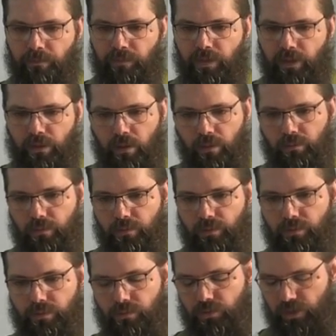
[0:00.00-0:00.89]
You don't
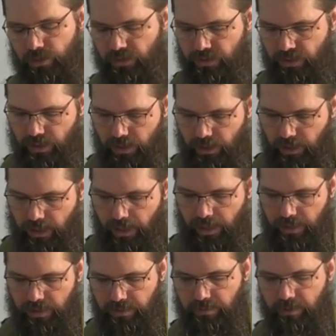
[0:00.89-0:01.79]
just see
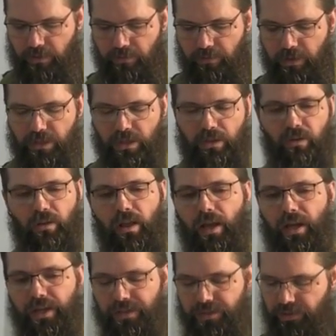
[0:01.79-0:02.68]
as mere physical
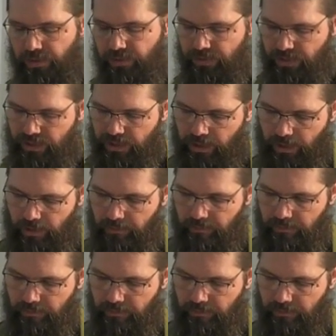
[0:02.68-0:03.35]
eyes see.